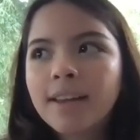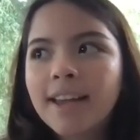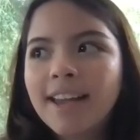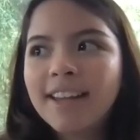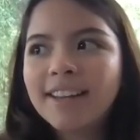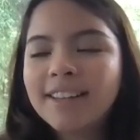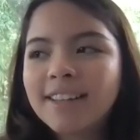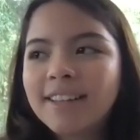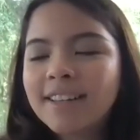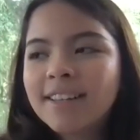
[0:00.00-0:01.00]
And
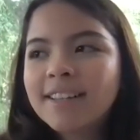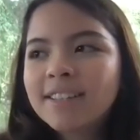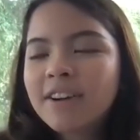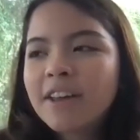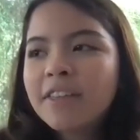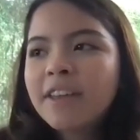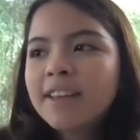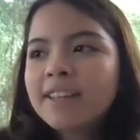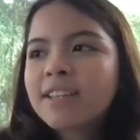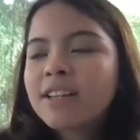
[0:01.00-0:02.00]
so I think
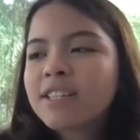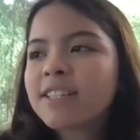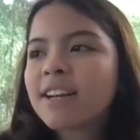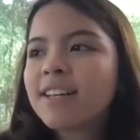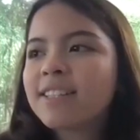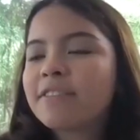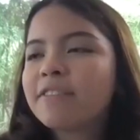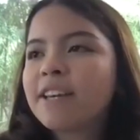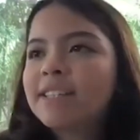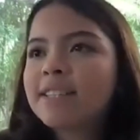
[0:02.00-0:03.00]
it's not just us that
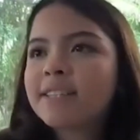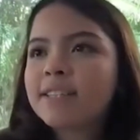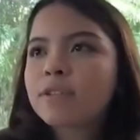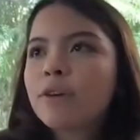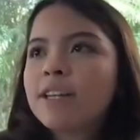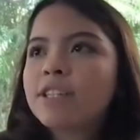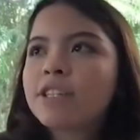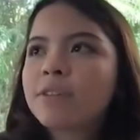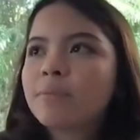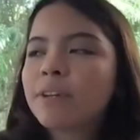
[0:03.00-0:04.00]
faces this
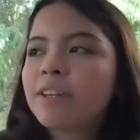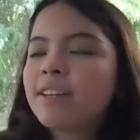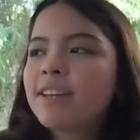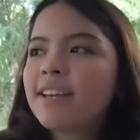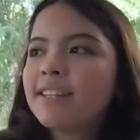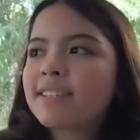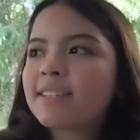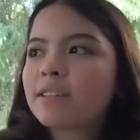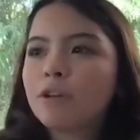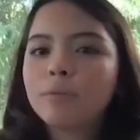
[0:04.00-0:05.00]
question, but it's
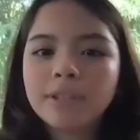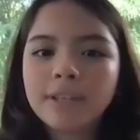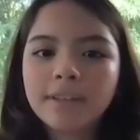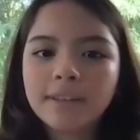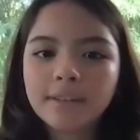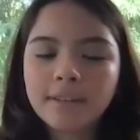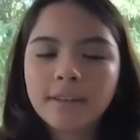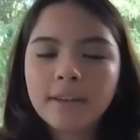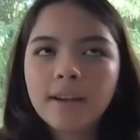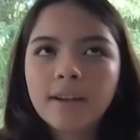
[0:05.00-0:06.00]
globally that
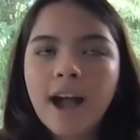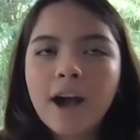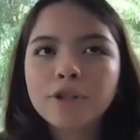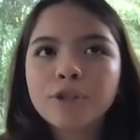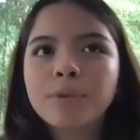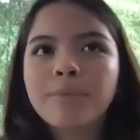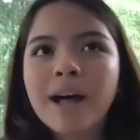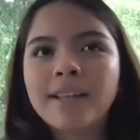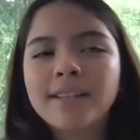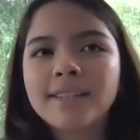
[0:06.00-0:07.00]
how should we
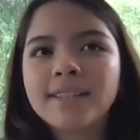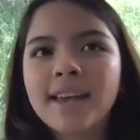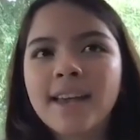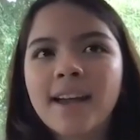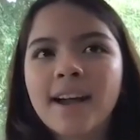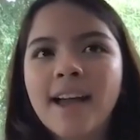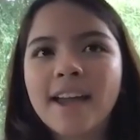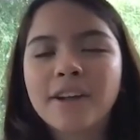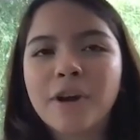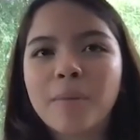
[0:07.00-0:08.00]
balance
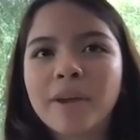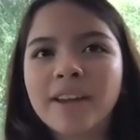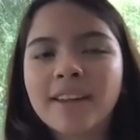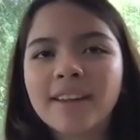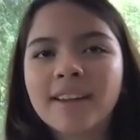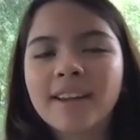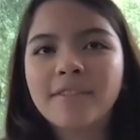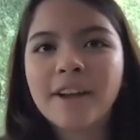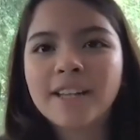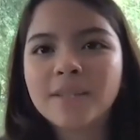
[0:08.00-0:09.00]
economic
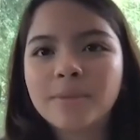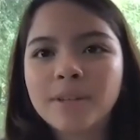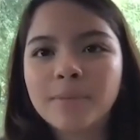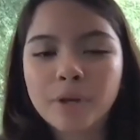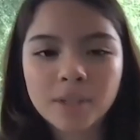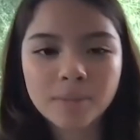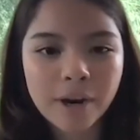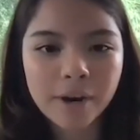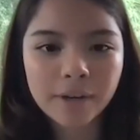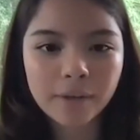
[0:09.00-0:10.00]
advancement and
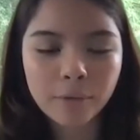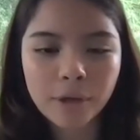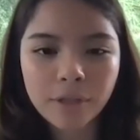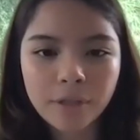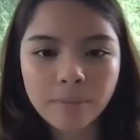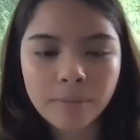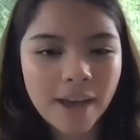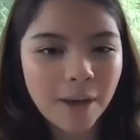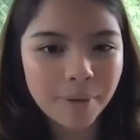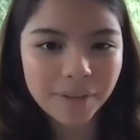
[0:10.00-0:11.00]
prosperity with
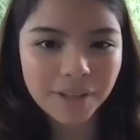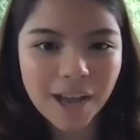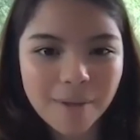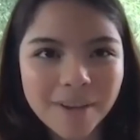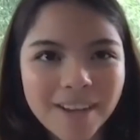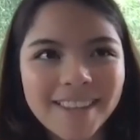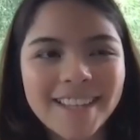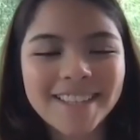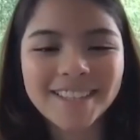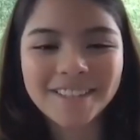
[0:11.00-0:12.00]
helping the climate? And
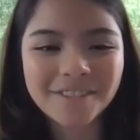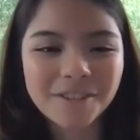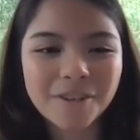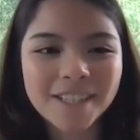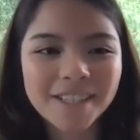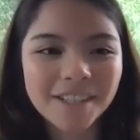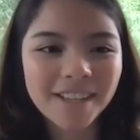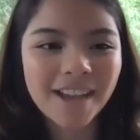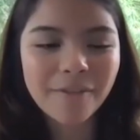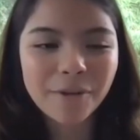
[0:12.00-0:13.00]
that's a huge question
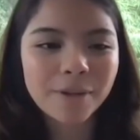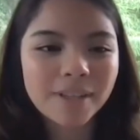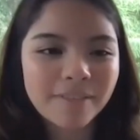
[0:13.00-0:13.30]
that everyone